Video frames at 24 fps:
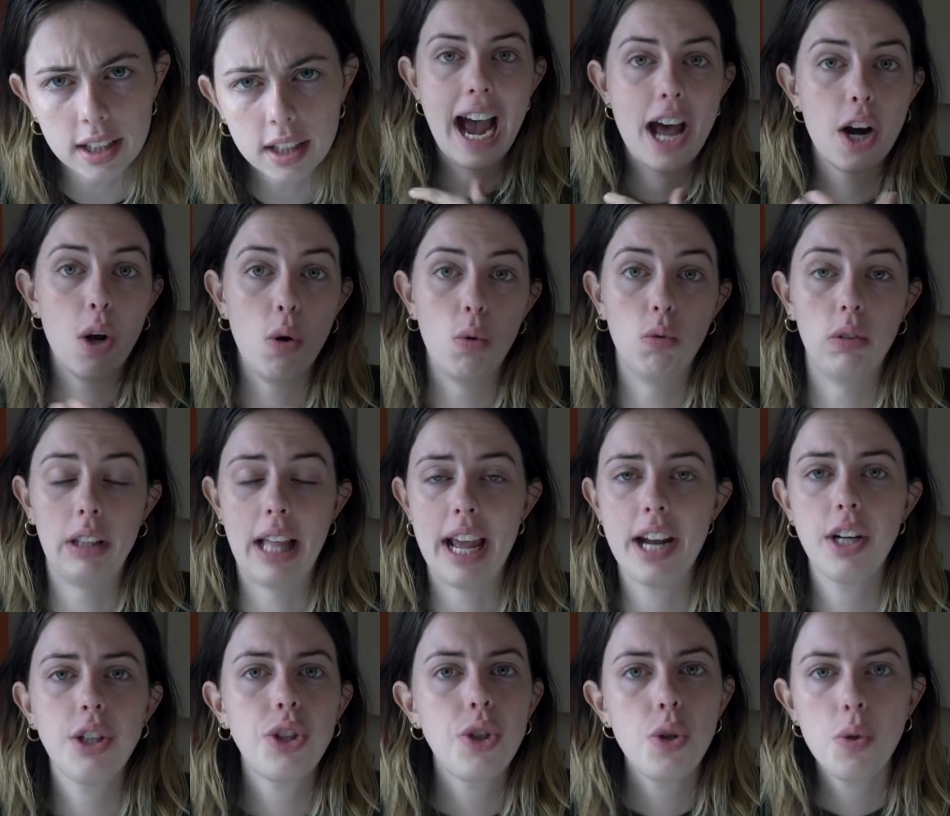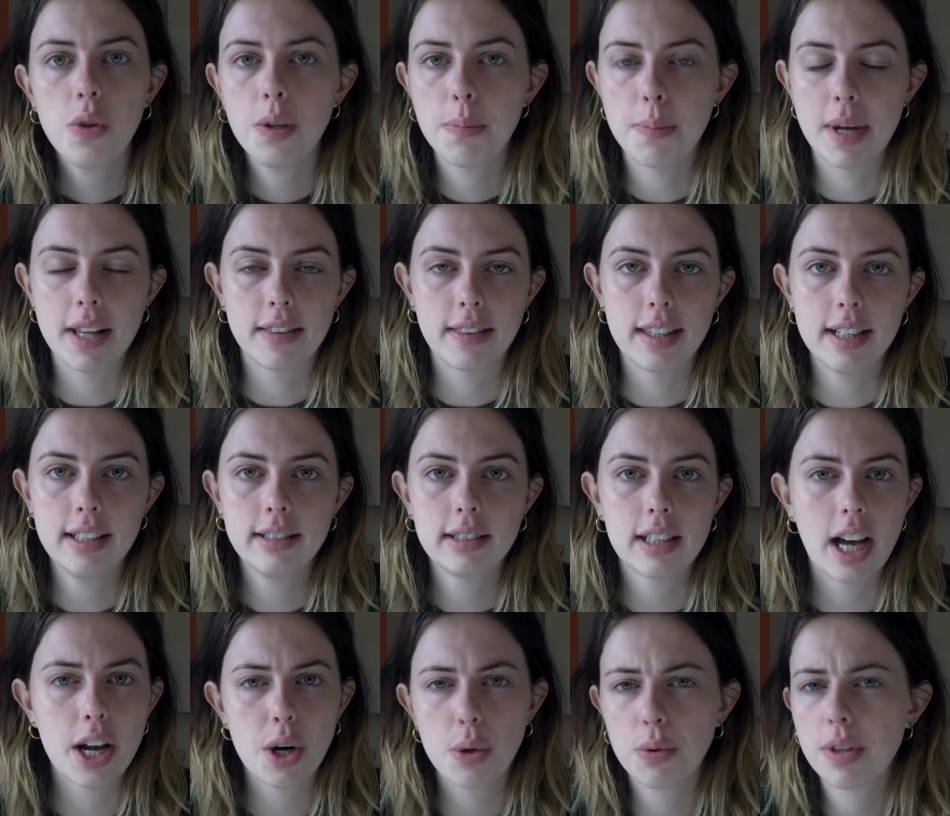I don't like to admit
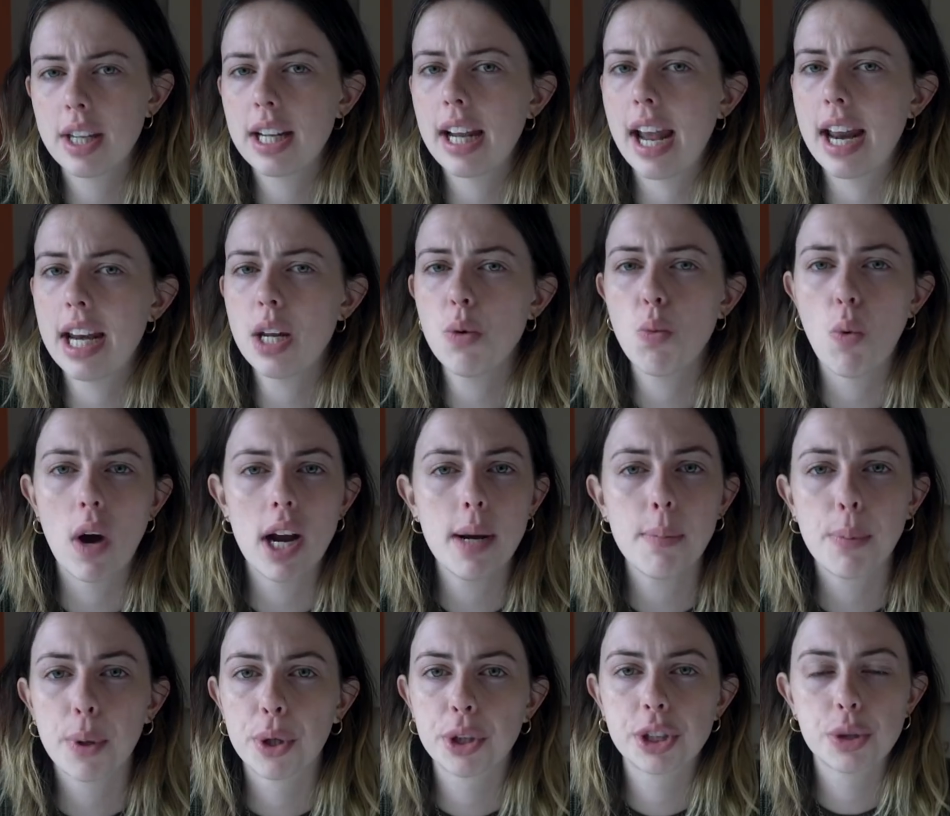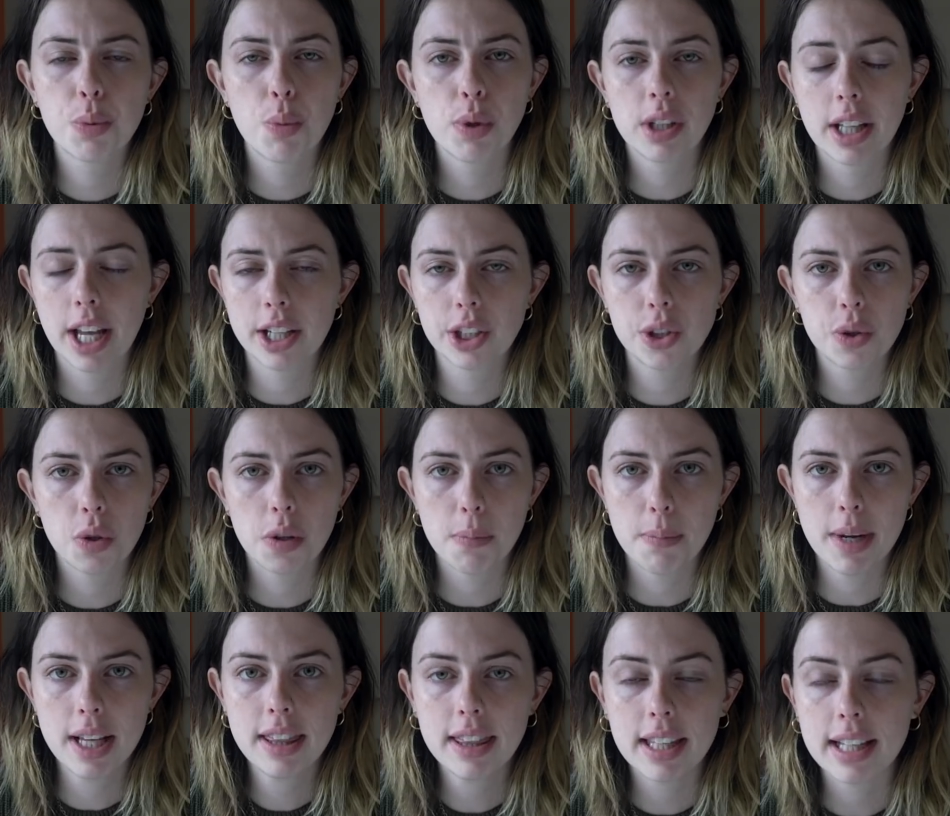this. I don't think any white person would like to
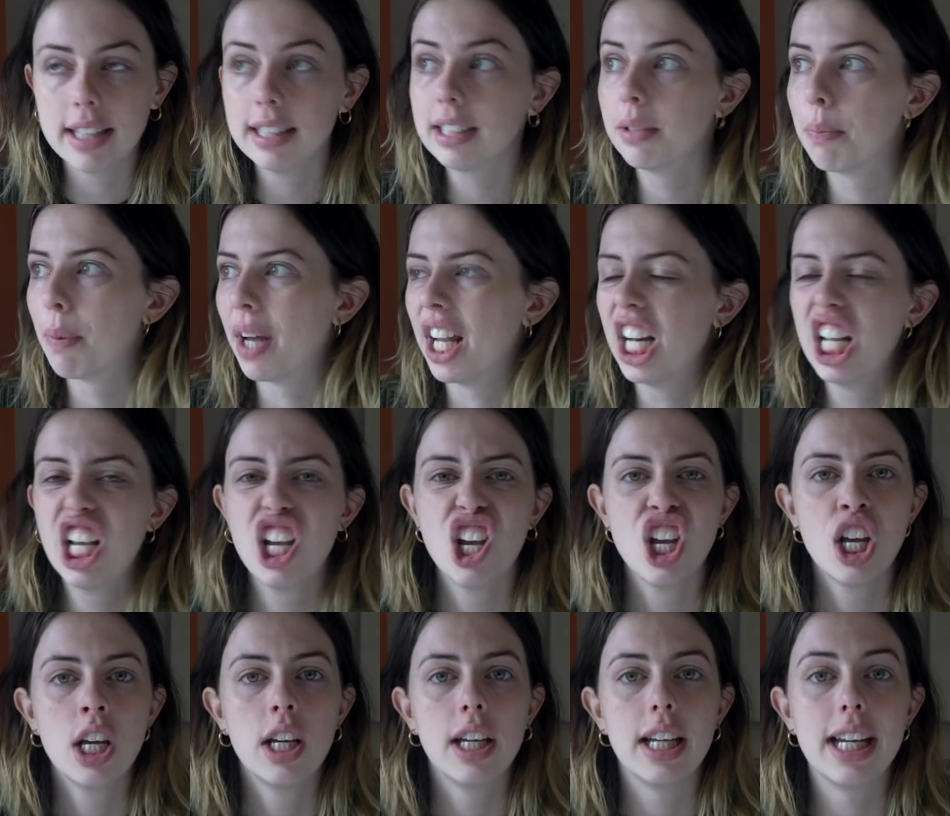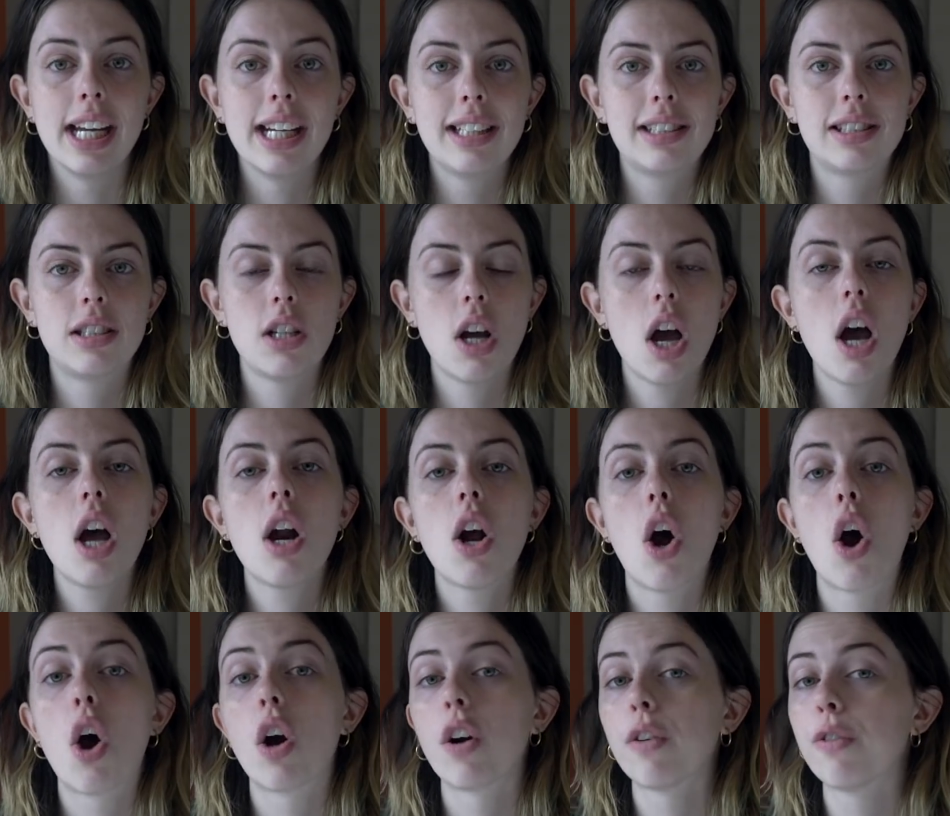admit this, but it's not
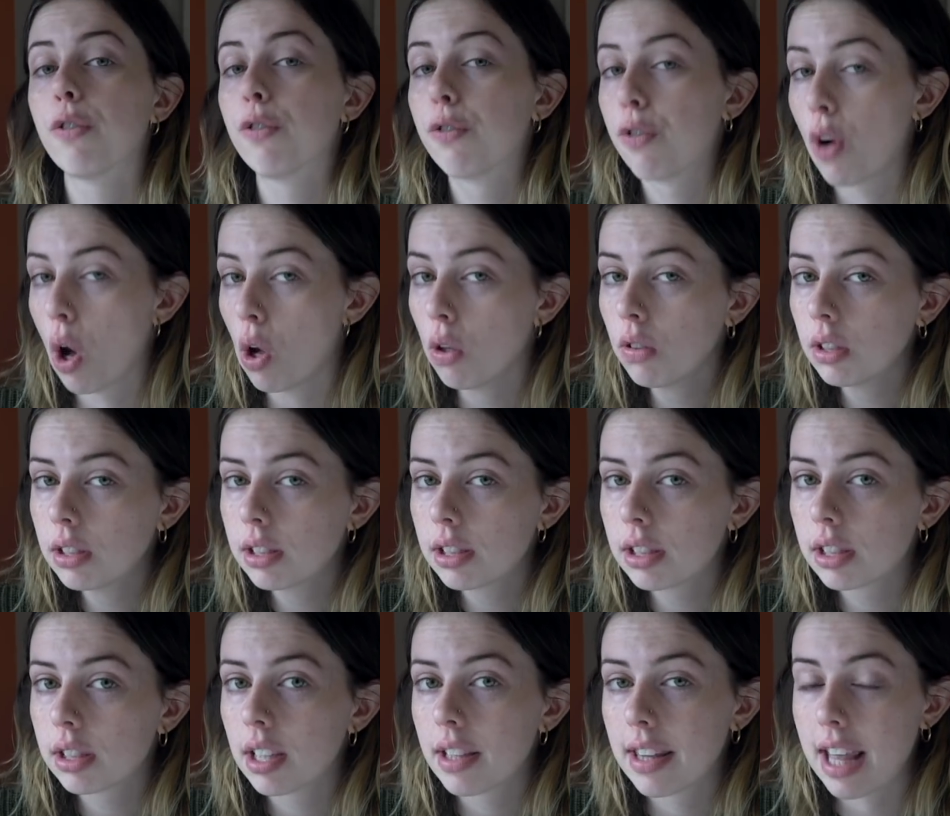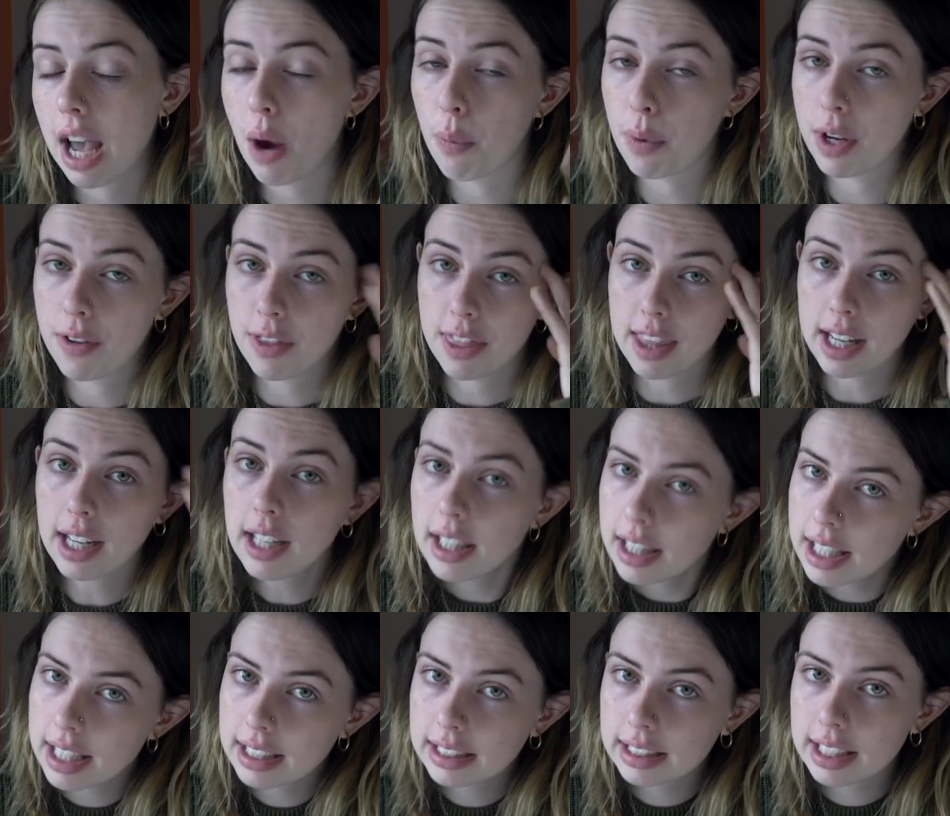our faults that we
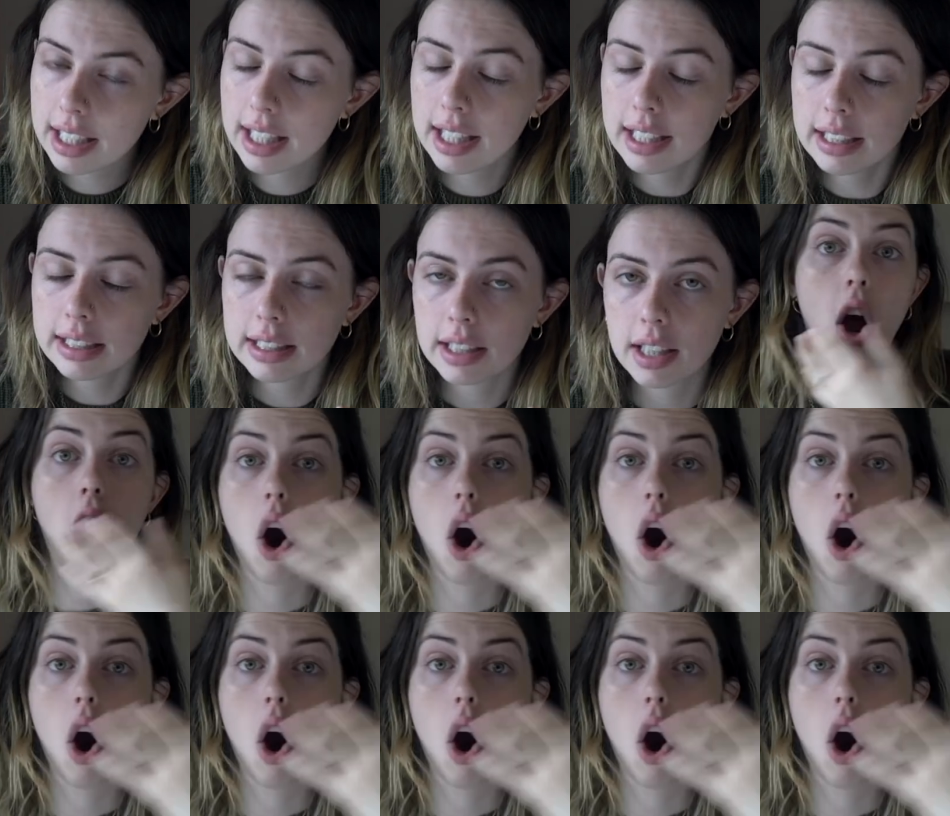think these things.